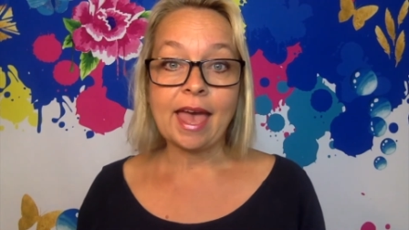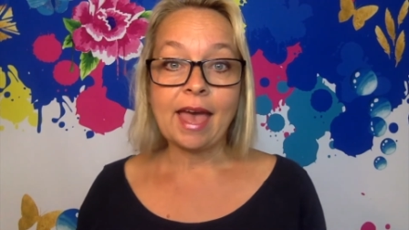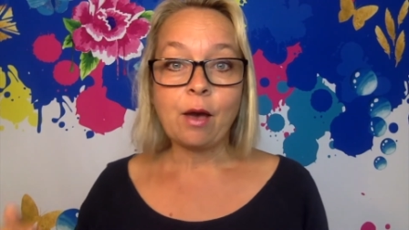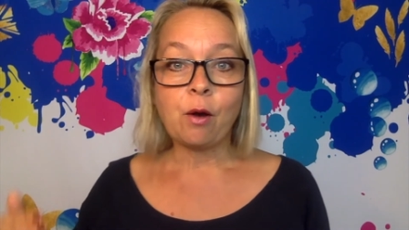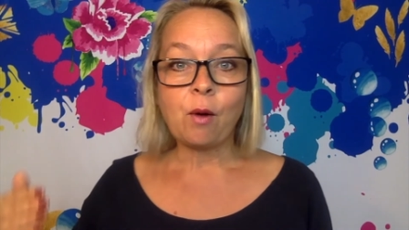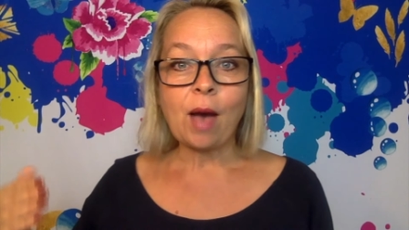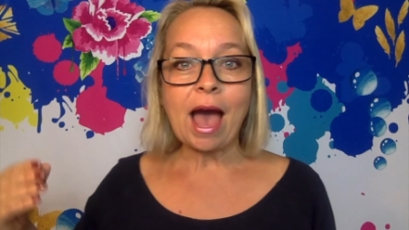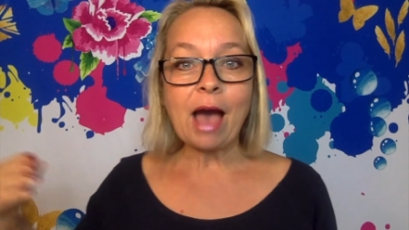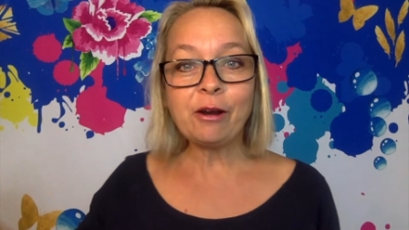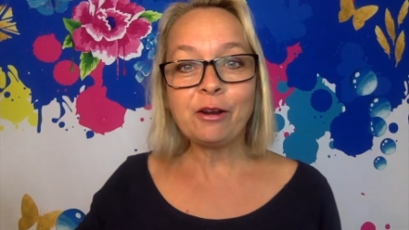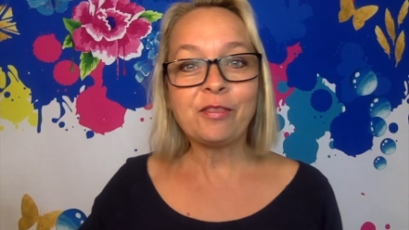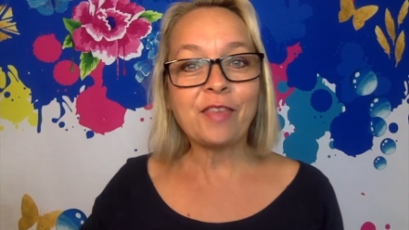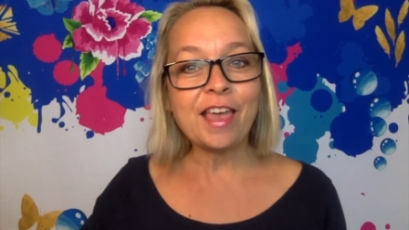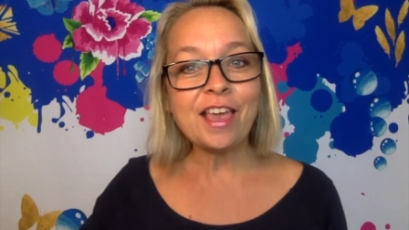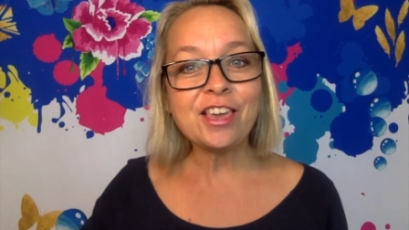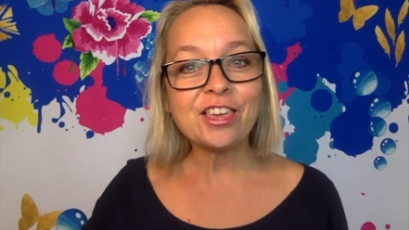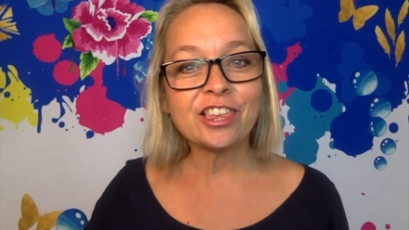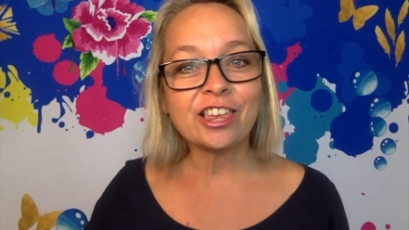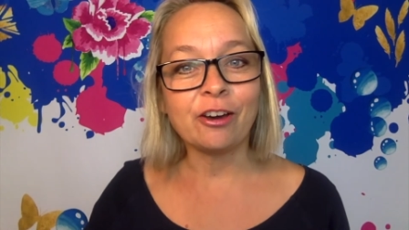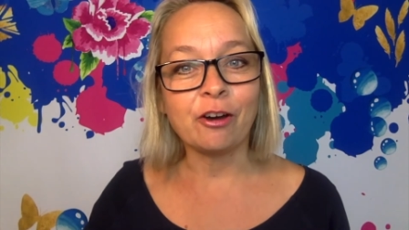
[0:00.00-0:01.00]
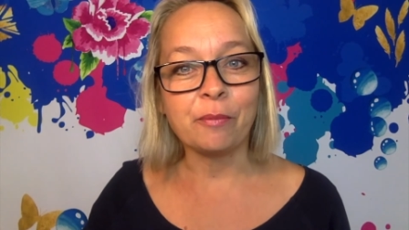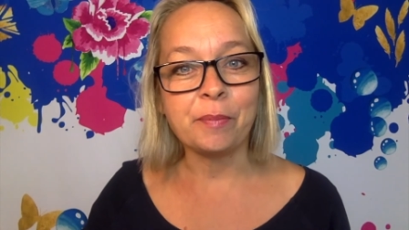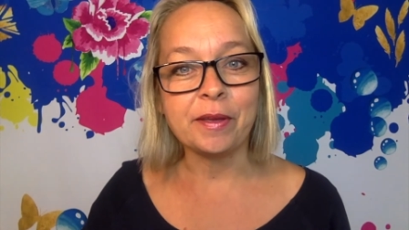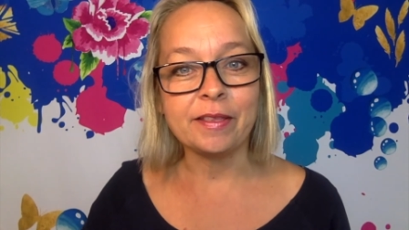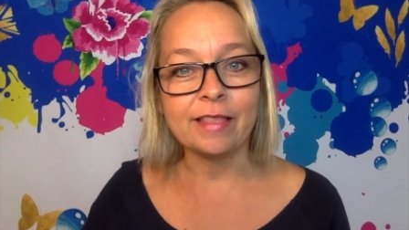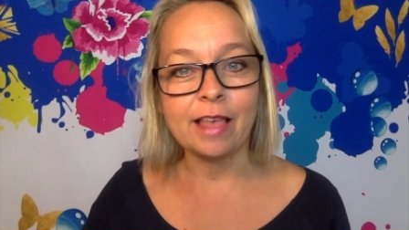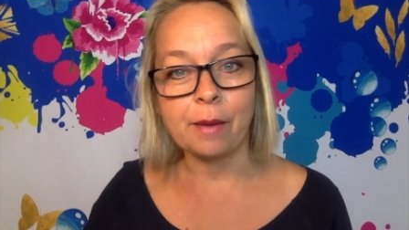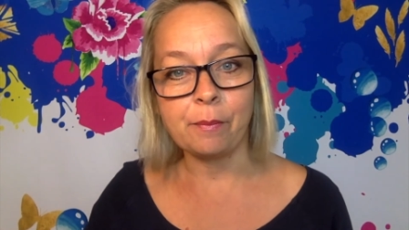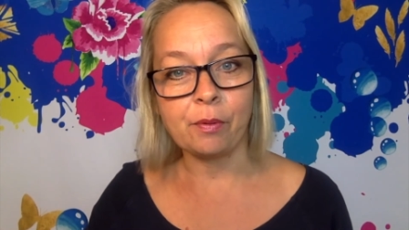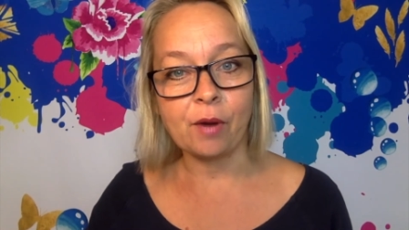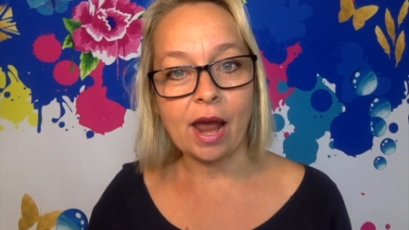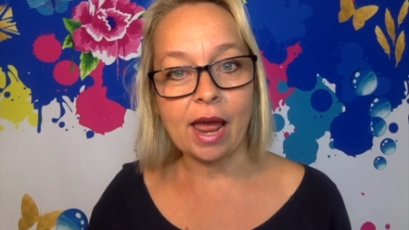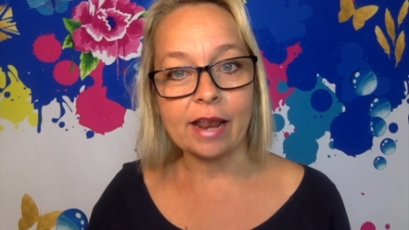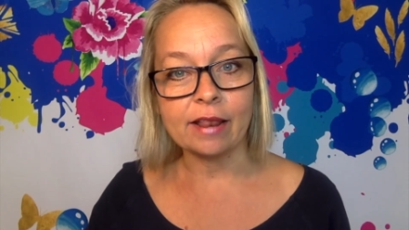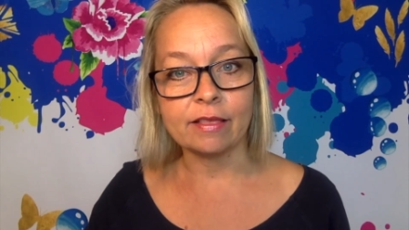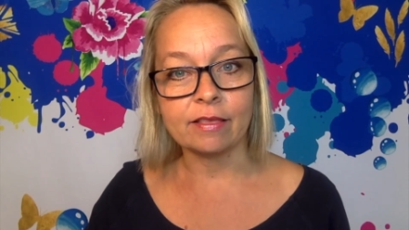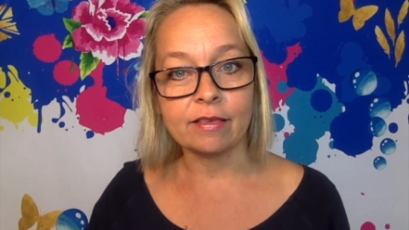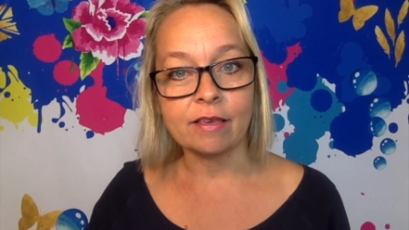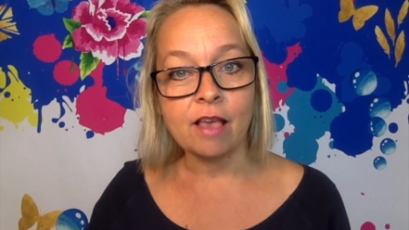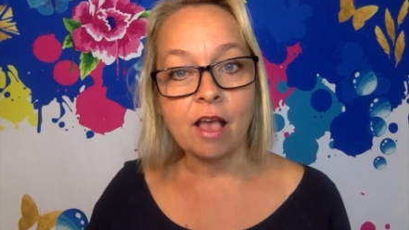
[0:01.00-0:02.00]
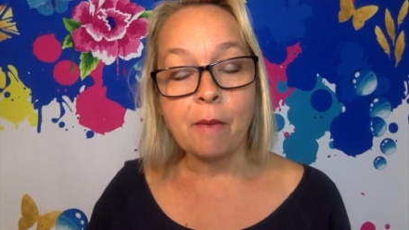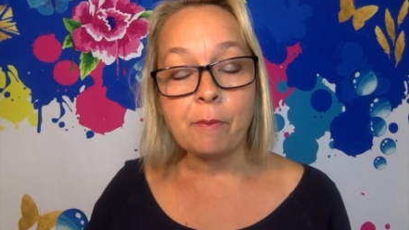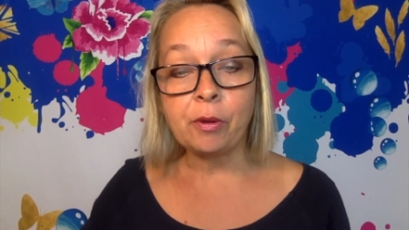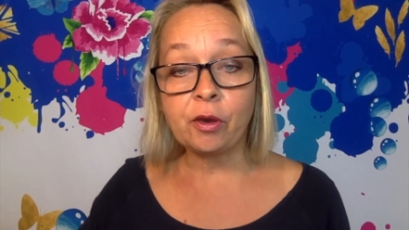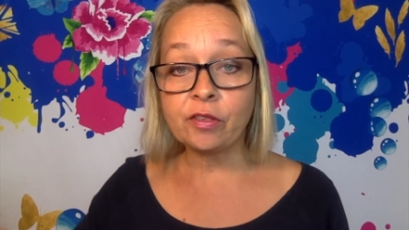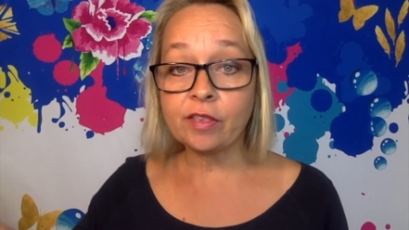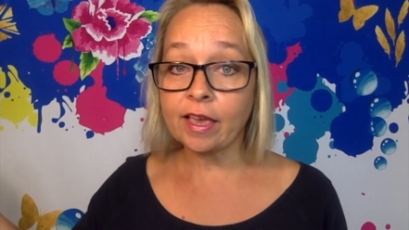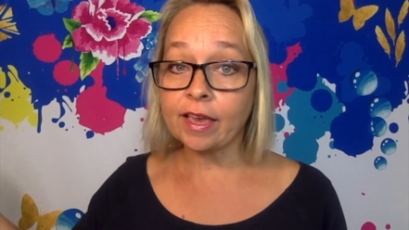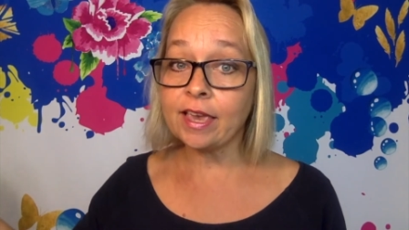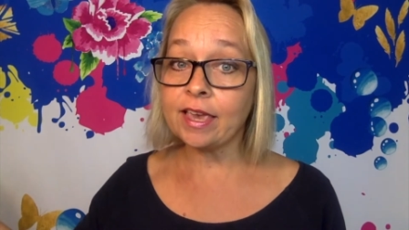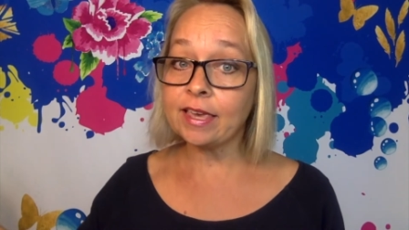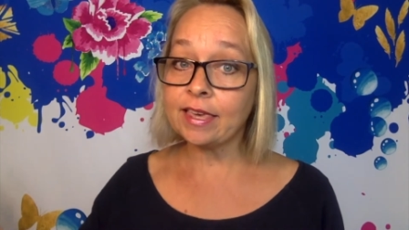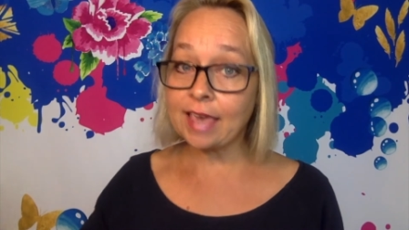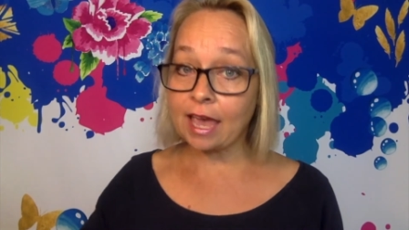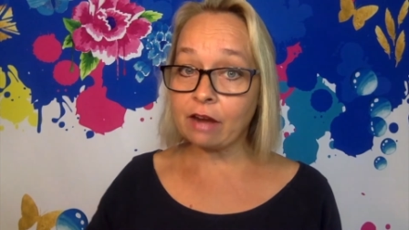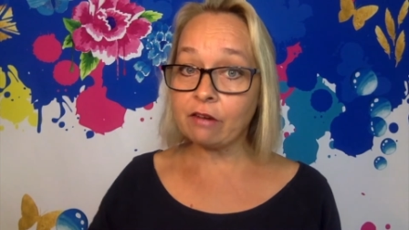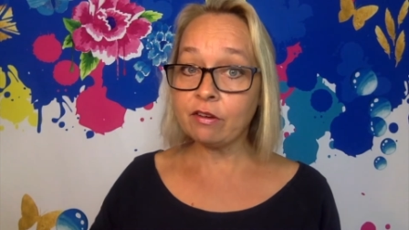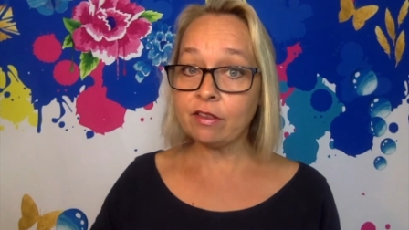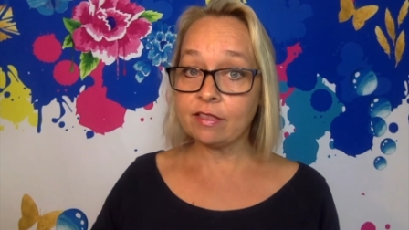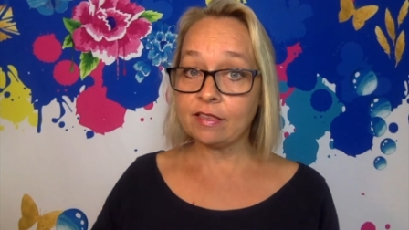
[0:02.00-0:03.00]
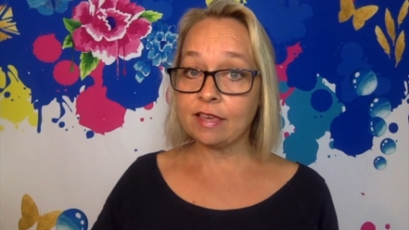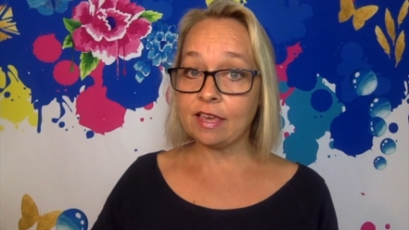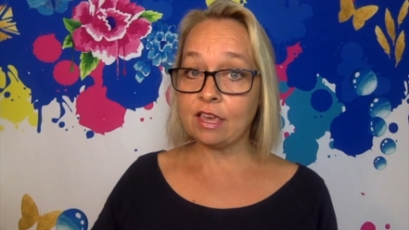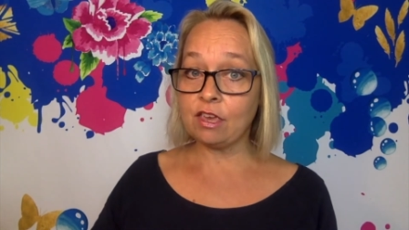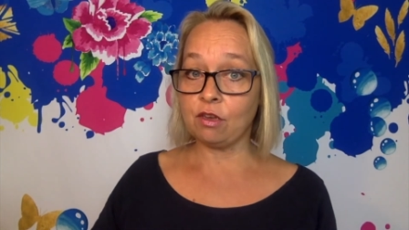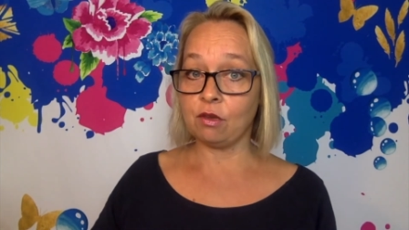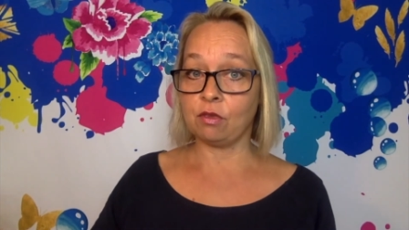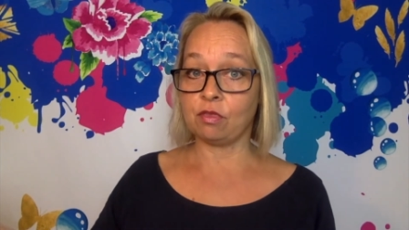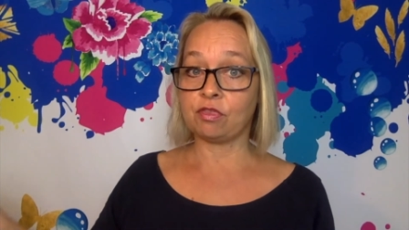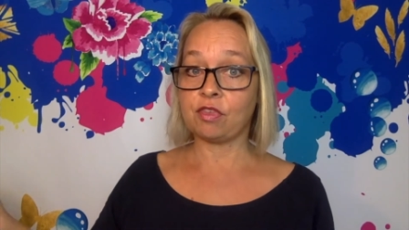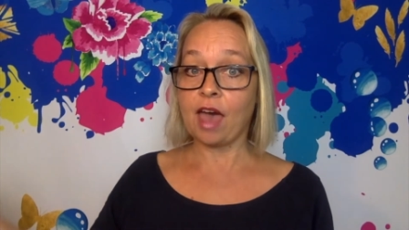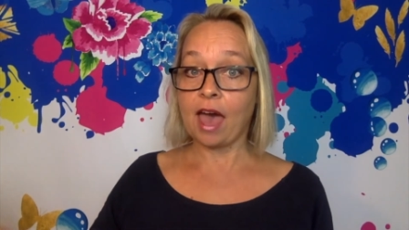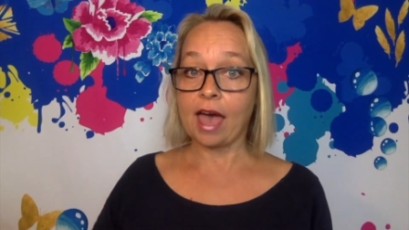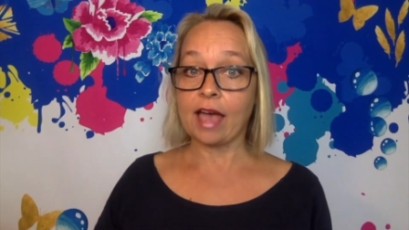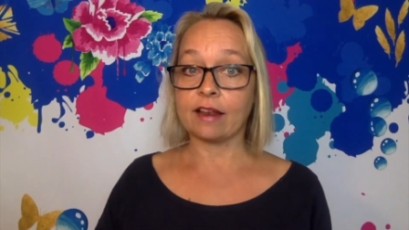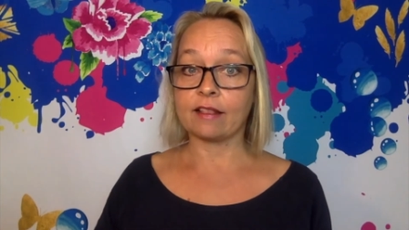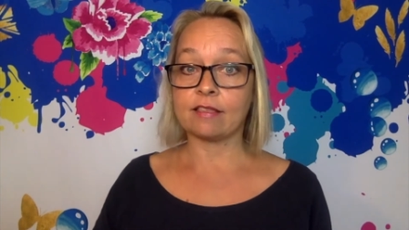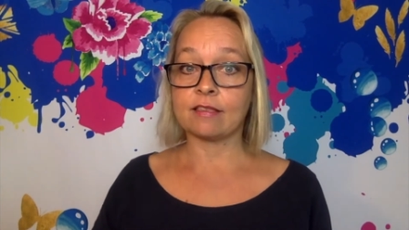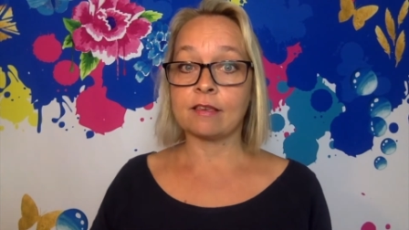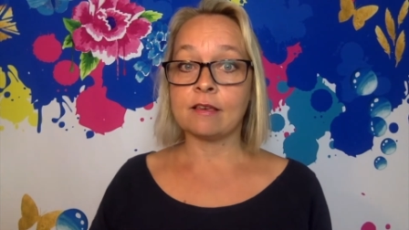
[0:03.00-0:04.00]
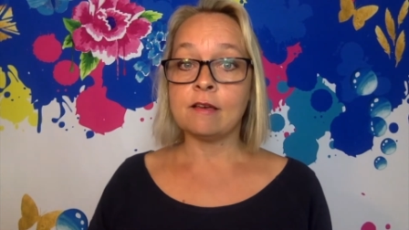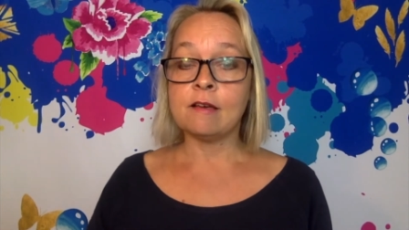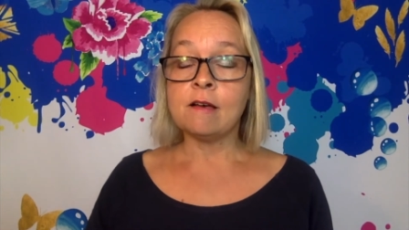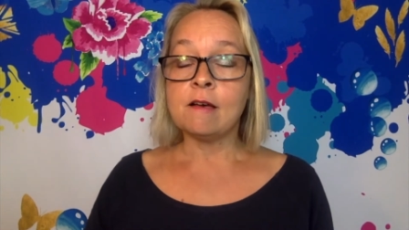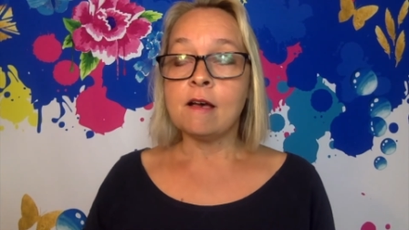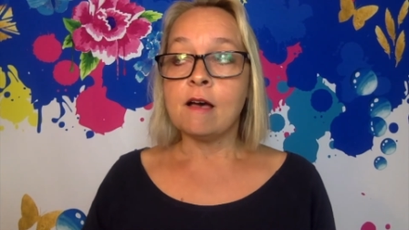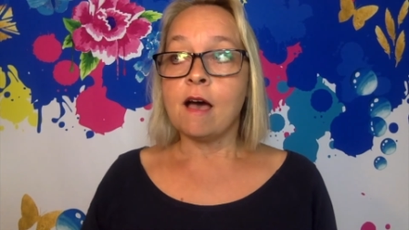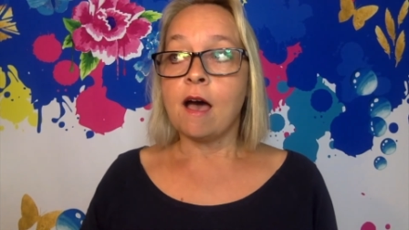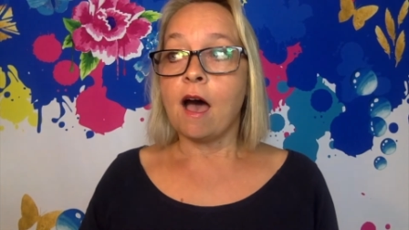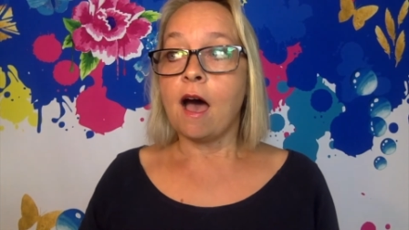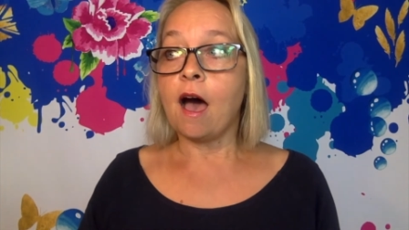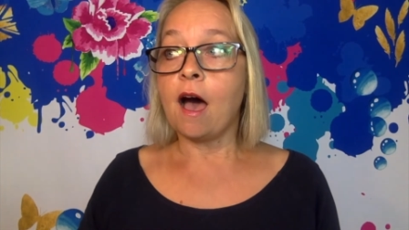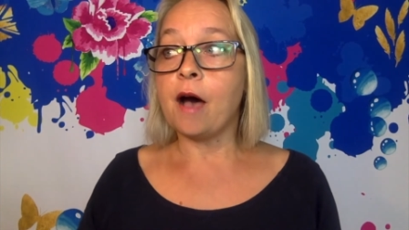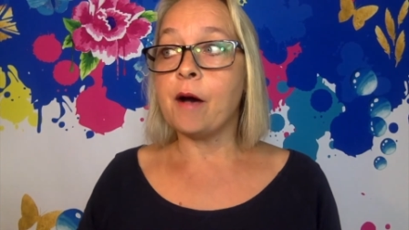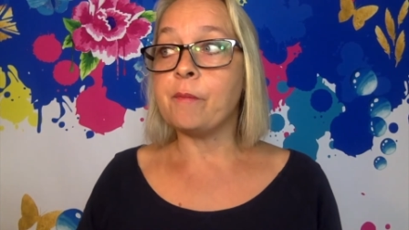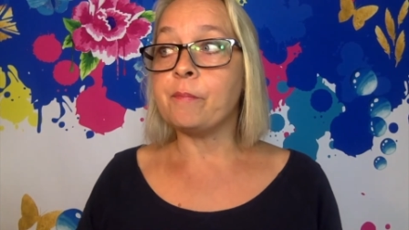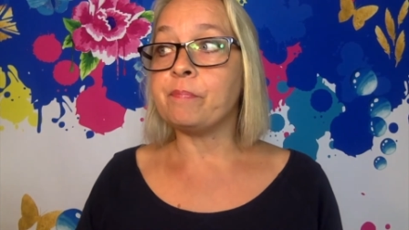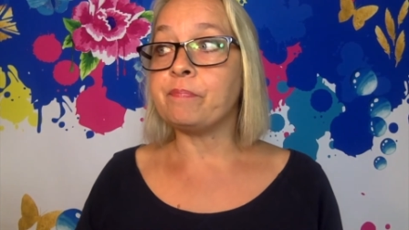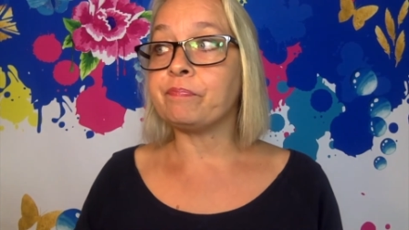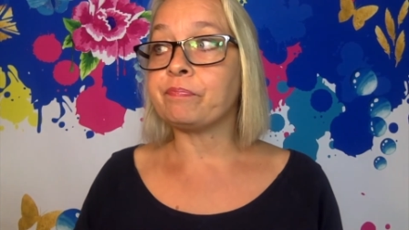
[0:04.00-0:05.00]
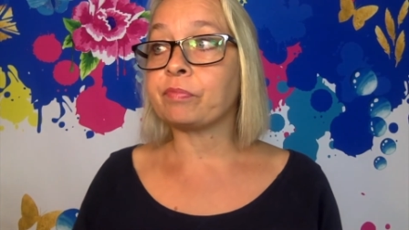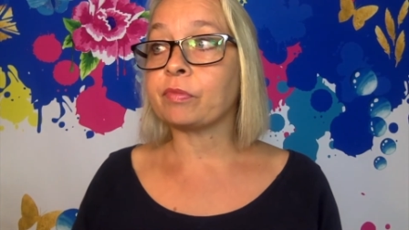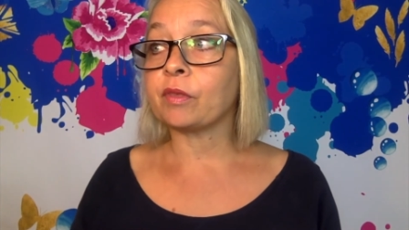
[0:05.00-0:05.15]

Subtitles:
How do they show up in their brand? Because I can guarantee you that